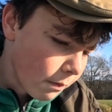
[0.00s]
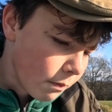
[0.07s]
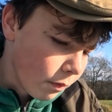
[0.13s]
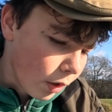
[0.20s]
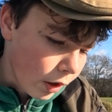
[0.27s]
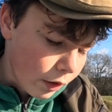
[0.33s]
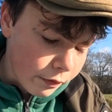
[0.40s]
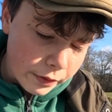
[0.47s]

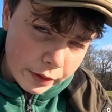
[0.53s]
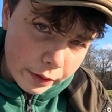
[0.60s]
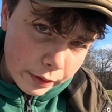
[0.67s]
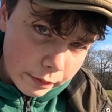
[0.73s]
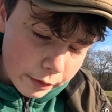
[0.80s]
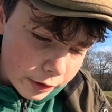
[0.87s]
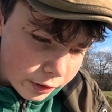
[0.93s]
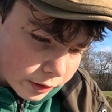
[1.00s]
my
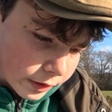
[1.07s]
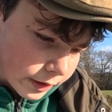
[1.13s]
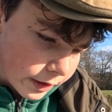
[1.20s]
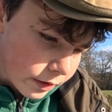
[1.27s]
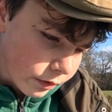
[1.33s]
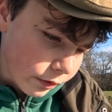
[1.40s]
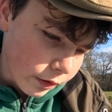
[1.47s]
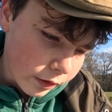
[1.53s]
overnight, which I
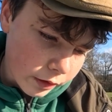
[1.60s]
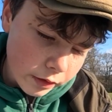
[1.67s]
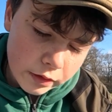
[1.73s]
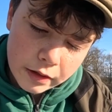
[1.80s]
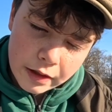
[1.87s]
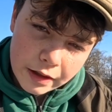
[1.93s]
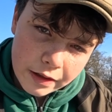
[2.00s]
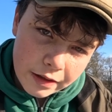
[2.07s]
did on the
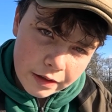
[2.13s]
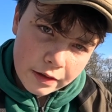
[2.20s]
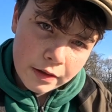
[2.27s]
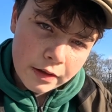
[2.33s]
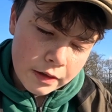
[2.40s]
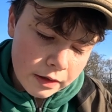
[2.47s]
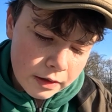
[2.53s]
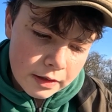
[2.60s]

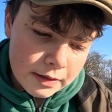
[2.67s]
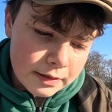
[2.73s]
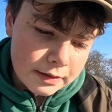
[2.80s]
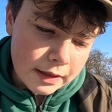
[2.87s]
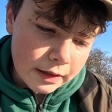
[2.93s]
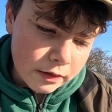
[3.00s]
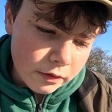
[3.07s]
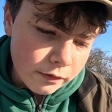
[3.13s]

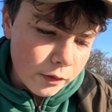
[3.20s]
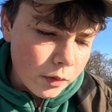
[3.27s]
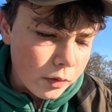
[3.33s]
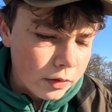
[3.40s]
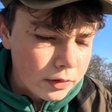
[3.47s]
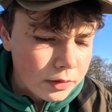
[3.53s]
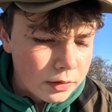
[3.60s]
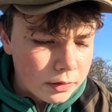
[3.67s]
2nd of
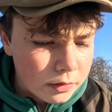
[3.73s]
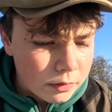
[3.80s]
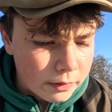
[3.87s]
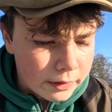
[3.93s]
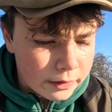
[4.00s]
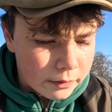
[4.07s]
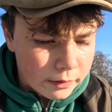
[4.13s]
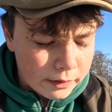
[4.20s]
August
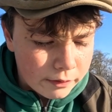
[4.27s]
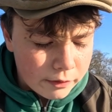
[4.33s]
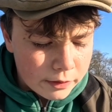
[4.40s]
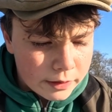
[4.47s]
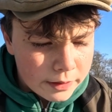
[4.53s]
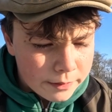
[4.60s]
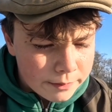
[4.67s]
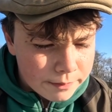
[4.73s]

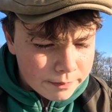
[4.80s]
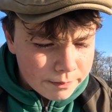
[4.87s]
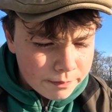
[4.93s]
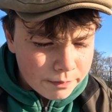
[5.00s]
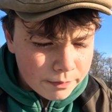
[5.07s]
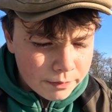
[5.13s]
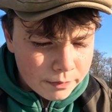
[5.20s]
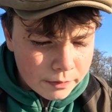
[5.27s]
2023.
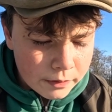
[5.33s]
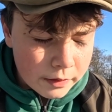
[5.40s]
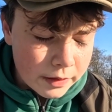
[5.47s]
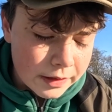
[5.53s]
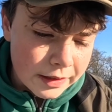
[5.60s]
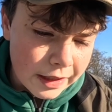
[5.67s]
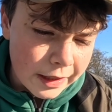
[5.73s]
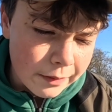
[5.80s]

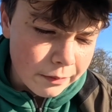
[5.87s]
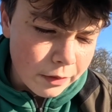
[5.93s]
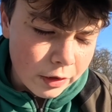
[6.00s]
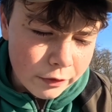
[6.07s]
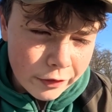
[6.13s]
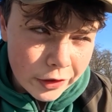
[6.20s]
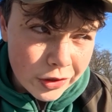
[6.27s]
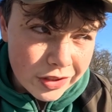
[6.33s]
Same, I
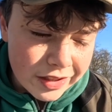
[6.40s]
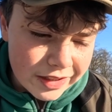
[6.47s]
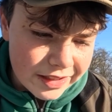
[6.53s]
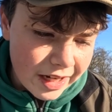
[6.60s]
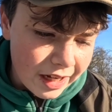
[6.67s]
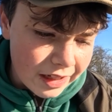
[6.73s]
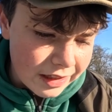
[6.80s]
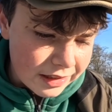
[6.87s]
fished
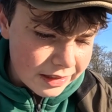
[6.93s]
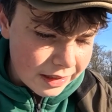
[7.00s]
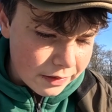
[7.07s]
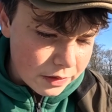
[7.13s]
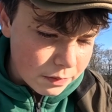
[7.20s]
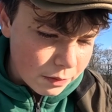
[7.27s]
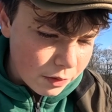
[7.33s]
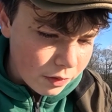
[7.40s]
exactly the
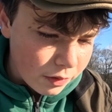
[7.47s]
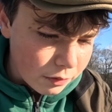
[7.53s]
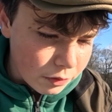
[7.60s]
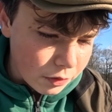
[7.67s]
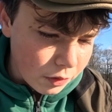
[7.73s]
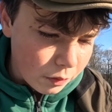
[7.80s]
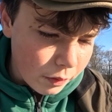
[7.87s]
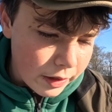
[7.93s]
same spot. I was
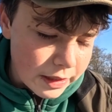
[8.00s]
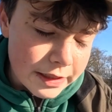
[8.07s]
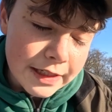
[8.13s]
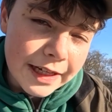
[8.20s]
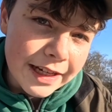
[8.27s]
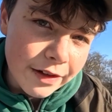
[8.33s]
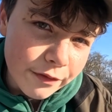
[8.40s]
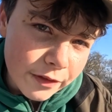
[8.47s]
on a
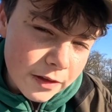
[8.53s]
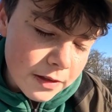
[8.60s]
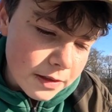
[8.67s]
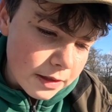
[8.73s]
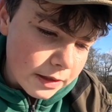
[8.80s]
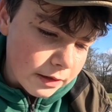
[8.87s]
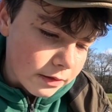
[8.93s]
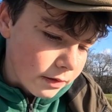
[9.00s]
Wednesday and a
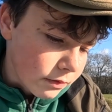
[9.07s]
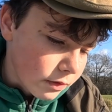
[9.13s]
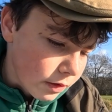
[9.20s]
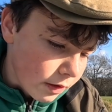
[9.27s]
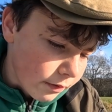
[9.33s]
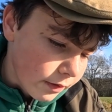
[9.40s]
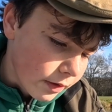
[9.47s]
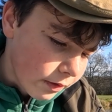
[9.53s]
Thursday because it was
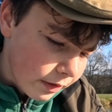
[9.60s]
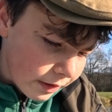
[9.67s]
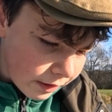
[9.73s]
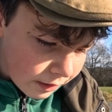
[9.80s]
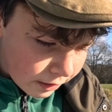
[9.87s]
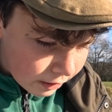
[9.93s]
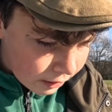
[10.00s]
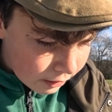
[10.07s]
an overnight.
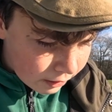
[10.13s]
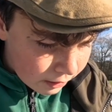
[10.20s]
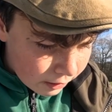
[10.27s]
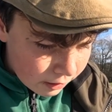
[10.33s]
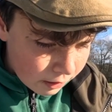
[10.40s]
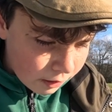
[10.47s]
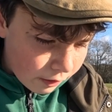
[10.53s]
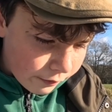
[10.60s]

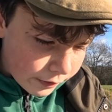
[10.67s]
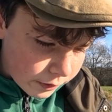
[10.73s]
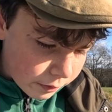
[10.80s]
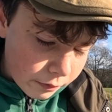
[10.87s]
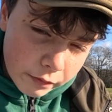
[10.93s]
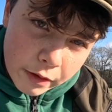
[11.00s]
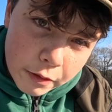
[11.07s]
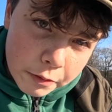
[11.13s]
I fished
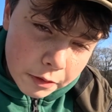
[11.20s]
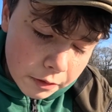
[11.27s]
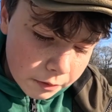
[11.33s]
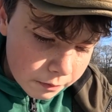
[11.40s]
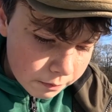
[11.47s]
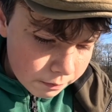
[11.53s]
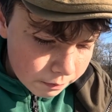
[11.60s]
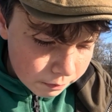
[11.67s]
with Rowan,
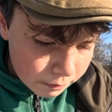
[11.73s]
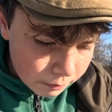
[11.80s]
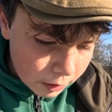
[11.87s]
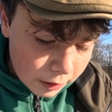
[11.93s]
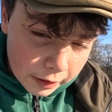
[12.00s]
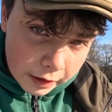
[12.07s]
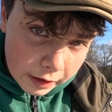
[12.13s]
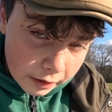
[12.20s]

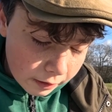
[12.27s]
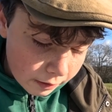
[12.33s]
my dad